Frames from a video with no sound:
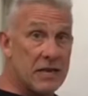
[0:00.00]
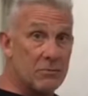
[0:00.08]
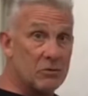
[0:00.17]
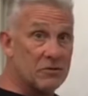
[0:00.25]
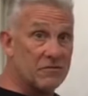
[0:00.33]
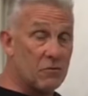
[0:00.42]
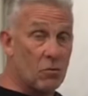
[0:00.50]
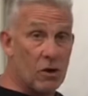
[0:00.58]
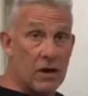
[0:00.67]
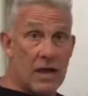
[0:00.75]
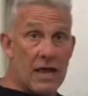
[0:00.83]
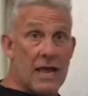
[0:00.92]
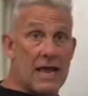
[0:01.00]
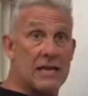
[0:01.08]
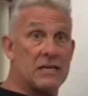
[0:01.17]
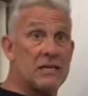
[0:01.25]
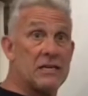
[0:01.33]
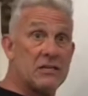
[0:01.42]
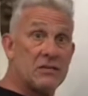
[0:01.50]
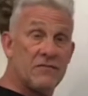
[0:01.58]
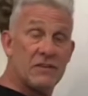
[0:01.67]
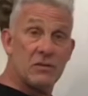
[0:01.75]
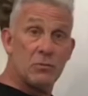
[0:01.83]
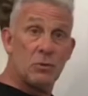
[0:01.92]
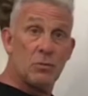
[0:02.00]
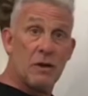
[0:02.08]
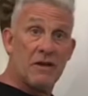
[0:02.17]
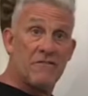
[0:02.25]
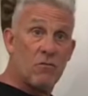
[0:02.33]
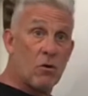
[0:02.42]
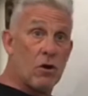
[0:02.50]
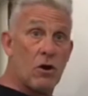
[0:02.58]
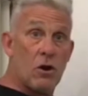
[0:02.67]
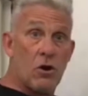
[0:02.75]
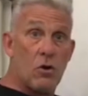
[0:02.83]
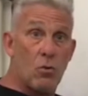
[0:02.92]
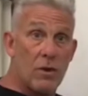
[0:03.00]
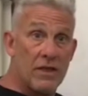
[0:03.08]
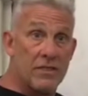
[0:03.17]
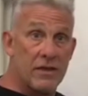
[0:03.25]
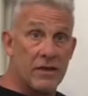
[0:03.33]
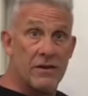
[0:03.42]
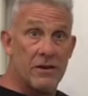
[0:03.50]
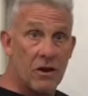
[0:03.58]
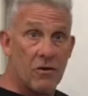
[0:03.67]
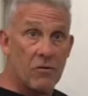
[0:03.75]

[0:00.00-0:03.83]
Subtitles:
tables of 4 and is divisible by 4 with no